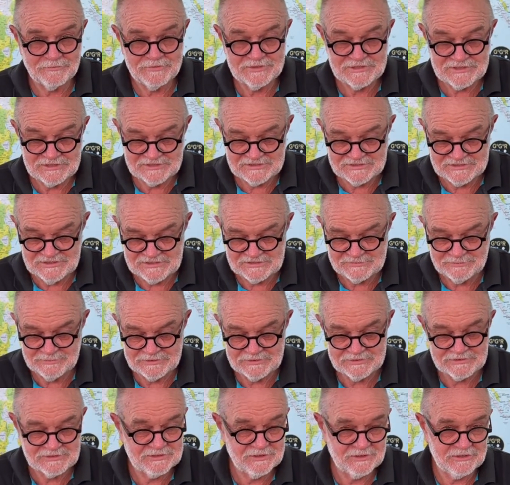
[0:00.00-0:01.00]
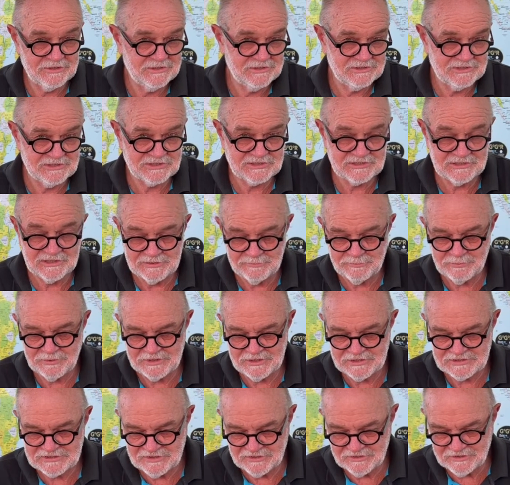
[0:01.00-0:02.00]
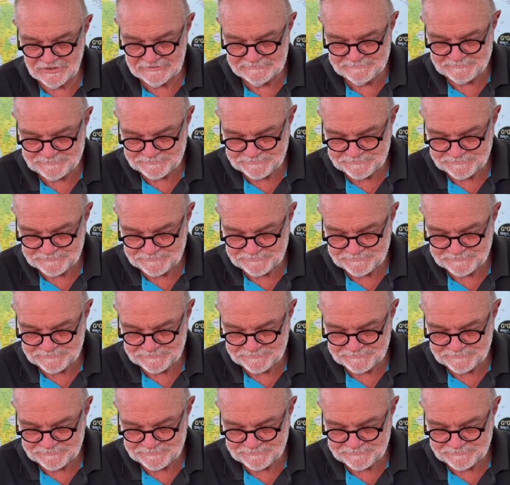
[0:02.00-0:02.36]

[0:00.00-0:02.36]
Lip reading: risk assessment, so you just sleep when you're tired.